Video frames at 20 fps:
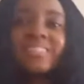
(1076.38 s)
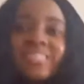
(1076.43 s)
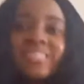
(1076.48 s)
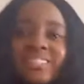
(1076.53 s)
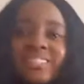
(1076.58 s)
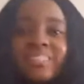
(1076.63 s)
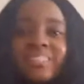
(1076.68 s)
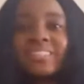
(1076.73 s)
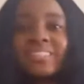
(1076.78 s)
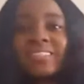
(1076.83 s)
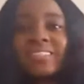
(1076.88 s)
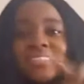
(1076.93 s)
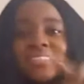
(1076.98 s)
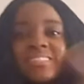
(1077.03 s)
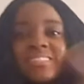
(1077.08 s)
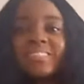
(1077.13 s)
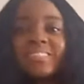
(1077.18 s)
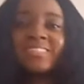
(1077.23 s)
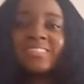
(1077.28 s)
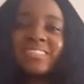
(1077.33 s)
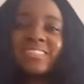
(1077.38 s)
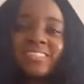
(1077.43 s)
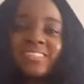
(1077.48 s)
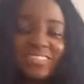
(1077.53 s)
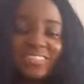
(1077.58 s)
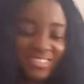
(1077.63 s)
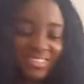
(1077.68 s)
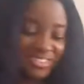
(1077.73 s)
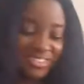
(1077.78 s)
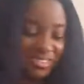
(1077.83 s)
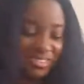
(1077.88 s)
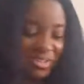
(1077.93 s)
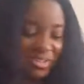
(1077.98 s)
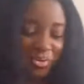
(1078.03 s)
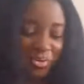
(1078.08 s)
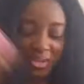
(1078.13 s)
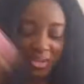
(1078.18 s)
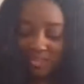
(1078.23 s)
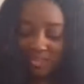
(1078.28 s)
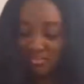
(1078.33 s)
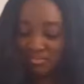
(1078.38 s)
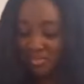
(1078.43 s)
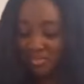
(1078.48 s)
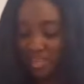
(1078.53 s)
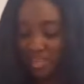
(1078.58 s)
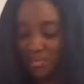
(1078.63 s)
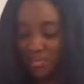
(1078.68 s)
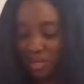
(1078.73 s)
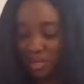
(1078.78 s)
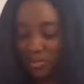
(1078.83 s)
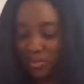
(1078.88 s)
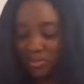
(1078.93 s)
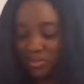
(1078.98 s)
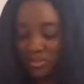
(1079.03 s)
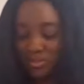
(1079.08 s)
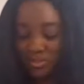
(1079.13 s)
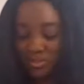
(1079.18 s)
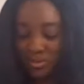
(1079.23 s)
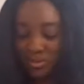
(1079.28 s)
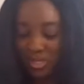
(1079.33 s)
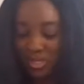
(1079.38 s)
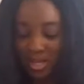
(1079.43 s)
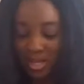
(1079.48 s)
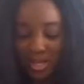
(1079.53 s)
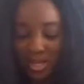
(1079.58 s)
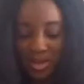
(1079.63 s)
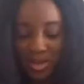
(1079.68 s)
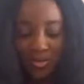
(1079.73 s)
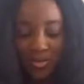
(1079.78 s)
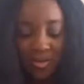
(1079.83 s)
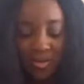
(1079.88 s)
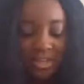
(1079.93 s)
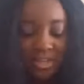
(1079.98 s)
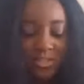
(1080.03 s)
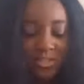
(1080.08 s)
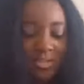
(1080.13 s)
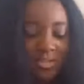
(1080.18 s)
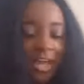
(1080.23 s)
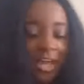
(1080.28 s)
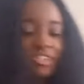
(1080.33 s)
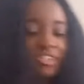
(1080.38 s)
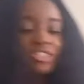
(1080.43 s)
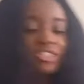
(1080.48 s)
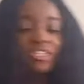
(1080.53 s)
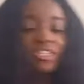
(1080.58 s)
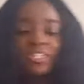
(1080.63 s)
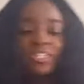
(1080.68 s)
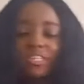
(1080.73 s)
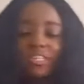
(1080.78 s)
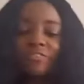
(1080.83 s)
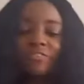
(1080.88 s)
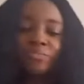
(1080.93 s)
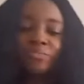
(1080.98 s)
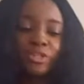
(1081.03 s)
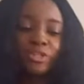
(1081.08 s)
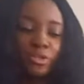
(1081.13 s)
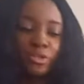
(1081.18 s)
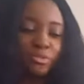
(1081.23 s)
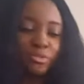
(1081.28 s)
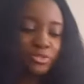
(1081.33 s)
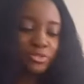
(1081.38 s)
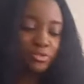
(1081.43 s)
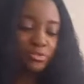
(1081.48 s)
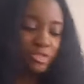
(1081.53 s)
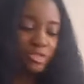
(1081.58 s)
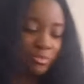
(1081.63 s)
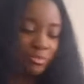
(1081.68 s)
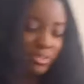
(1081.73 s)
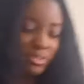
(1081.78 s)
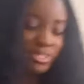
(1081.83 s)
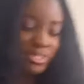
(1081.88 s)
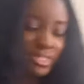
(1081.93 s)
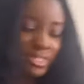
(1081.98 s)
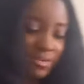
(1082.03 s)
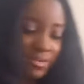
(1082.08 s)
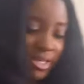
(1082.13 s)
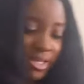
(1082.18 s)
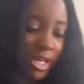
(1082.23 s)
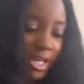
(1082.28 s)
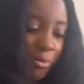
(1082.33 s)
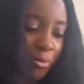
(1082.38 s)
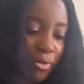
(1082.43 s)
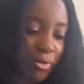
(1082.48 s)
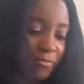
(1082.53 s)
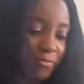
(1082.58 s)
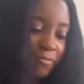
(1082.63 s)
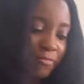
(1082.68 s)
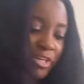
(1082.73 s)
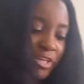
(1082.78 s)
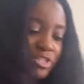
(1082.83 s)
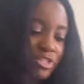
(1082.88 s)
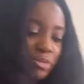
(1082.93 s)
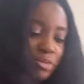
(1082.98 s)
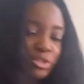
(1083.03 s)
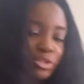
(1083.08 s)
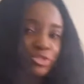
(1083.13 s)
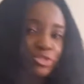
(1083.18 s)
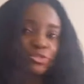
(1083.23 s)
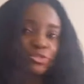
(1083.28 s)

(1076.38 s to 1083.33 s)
dun, dun, dun. Okay, that's my own song. Okay, so now she's giving me number two. So I'm going to say, okay, can we fix number